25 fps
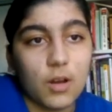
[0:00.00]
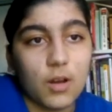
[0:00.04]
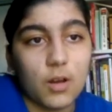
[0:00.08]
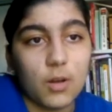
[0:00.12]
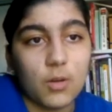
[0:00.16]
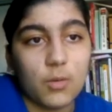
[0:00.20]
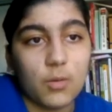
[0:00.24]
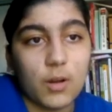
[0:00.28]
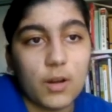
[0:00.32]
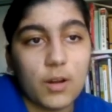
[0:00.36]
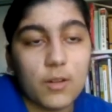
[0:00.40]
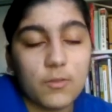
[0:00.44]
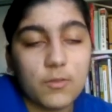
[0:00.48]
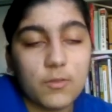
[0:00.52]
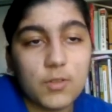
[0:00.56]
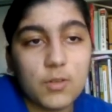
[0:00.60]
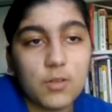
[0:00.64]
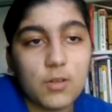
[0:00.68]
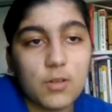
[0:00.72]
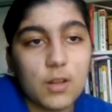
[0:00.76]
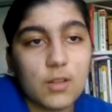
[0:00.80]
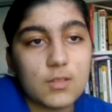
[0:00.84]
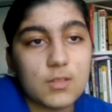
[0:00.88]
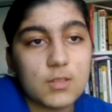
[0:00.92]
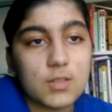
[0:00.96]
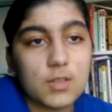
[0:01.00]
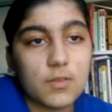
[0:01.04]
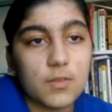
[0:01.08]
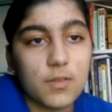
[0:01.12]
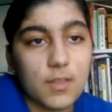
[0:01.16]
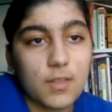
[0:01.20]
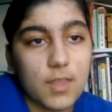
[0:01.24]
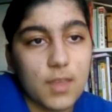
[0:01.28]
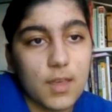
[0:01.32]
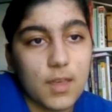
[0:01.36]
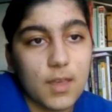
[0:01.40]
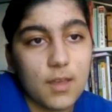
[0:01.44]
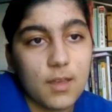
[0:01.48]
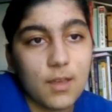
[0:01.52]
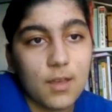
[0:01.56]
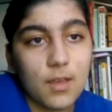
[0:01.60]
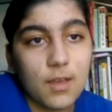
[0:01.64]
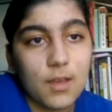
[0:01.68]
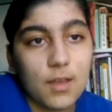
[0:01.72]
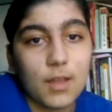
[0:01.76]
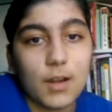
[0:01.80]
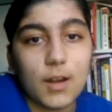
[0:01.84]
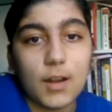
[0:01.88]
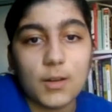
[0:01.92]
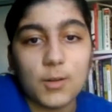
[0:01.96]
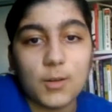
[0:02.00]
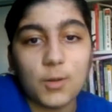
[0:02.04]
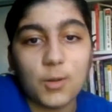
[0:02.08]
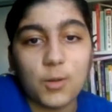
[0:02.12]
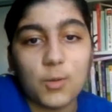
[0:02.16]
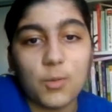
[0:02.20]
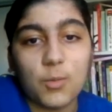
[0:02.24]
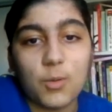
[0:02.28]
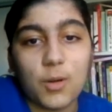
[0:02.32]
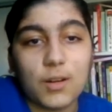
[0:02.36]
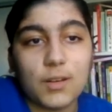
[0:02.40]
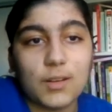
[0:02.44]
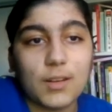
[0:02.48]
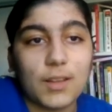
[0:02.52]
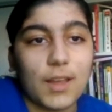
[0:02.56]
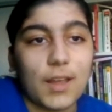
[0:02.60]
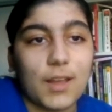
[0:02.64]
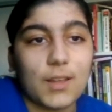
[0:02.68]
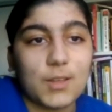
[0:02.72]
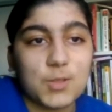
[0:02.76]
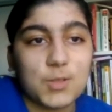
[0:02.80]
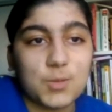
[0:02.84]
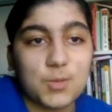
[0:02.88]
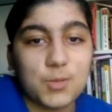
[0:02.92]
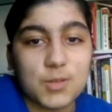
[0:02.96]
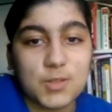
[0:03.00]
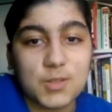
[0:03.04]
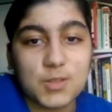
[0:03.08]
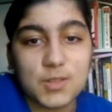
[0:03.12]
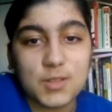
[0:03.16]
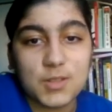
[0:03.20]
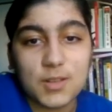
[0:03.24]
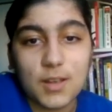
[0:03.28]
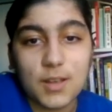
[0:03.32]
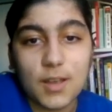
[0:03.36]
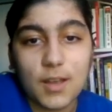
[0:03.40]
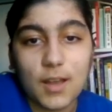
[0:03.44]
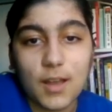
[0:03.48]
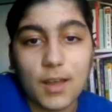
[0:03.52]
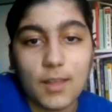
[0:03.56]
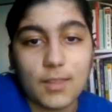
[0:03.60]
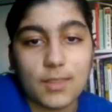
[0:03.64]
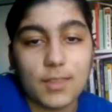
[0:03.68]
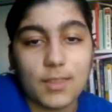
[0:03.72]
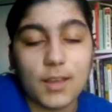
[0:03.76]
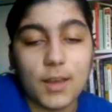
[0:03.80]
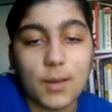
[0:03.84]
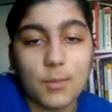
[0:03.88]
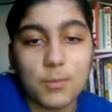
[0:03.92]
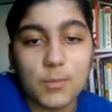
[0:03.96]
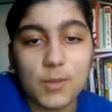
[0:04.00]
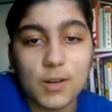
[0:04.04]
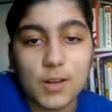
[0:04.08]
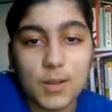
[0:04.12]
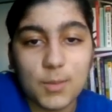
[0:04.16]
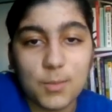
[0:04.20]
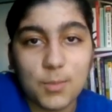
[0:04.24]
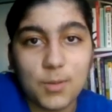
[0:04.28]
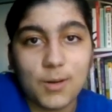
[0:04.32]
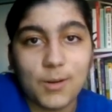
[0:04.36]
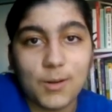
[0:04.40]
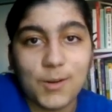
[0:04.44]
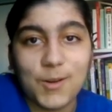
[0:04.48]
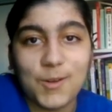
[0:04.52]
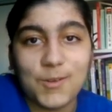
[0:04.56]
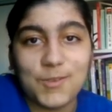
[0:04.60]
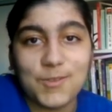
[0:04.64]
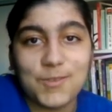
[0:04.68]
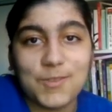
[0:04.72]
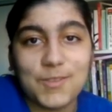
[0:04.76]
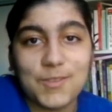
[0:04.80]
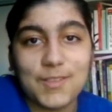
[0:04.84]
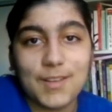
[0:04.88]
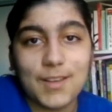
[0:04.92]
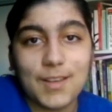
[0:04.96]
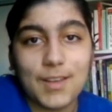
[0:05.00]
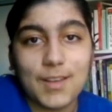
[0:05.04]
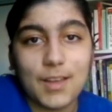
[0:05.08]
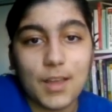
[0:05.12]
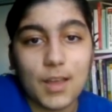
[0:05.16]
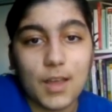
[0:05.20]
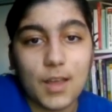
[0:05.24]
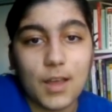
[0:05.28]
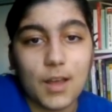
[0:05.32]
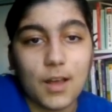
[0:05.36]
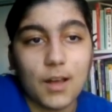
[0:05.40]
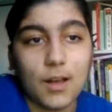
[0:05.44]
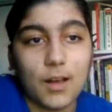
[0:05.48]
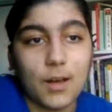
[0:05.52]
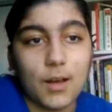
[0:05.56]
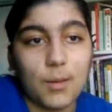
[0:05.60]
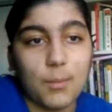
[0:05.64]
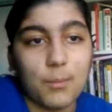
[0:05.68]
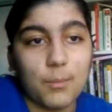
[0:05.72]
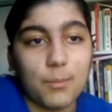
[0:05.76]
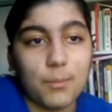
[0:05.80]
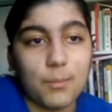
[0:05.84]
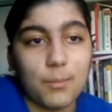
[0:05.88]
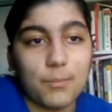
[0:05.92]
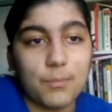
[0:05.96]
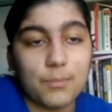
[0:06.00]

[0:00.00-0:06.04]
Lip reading: quite a few runs over there and I took one catch, which I'm really proud of. Um,